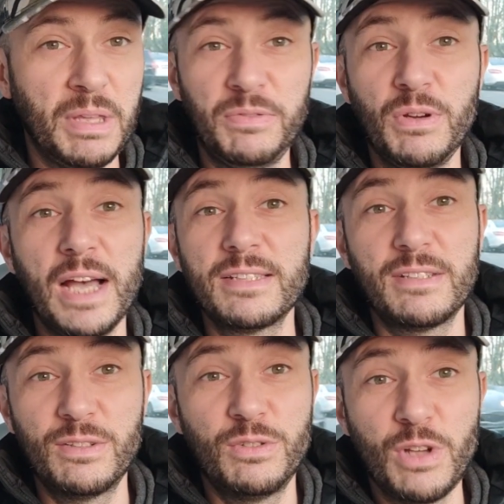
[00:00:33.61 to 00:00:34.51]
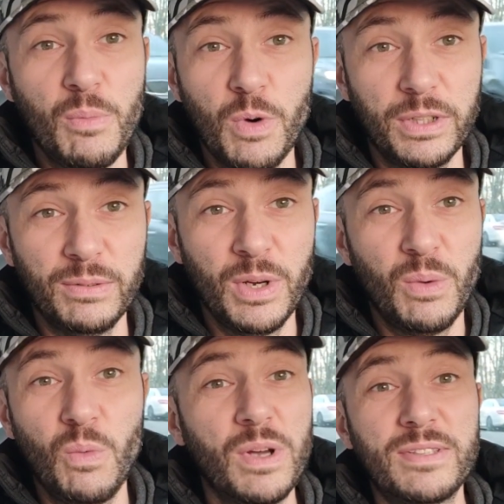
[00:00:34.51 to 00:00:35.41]
If you ask someone
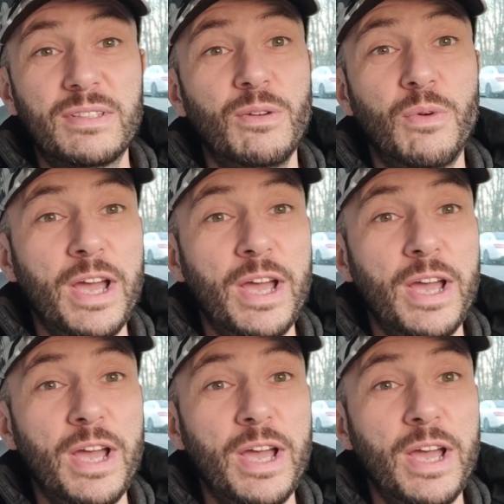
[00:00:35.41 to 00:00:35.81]
what's the